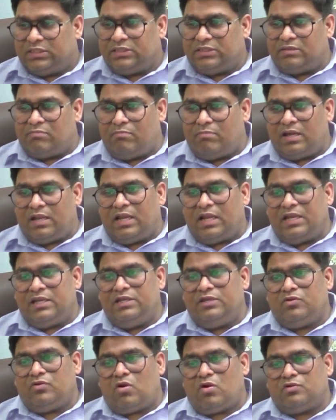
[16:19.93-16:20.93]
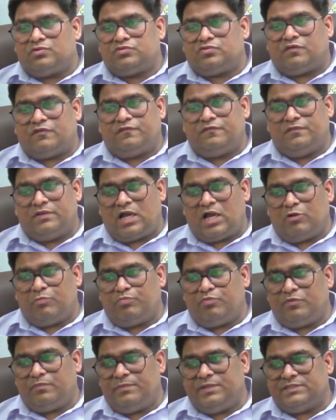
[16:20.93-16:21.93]
the Malani rocks of
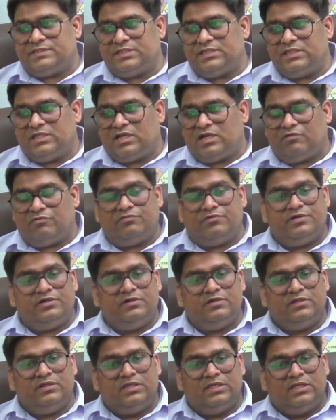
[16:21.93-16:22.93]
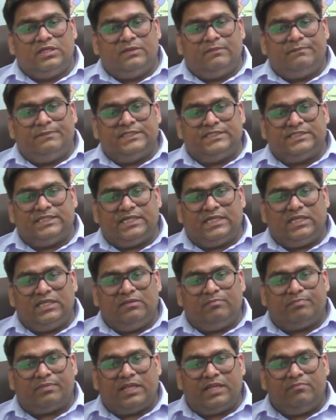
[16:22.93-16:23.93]
Nagpur basin covered
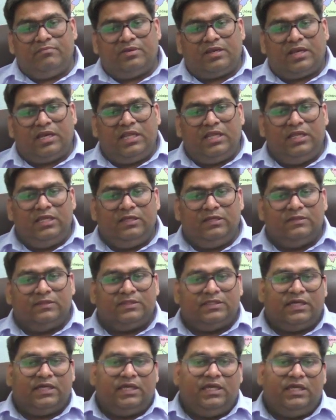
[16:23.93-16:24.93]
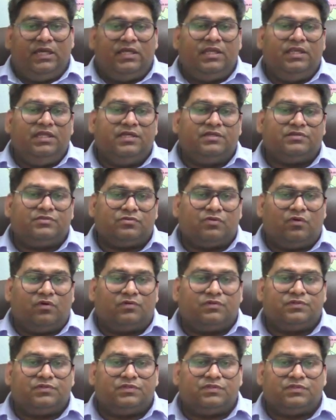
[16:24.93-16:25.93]
basically primarily the igneous
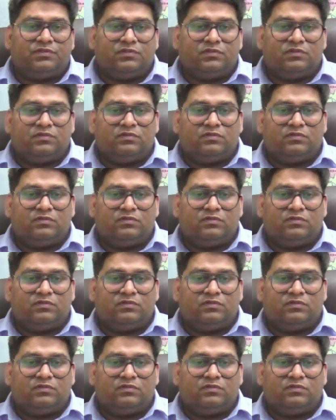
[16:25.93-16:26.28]
rocks.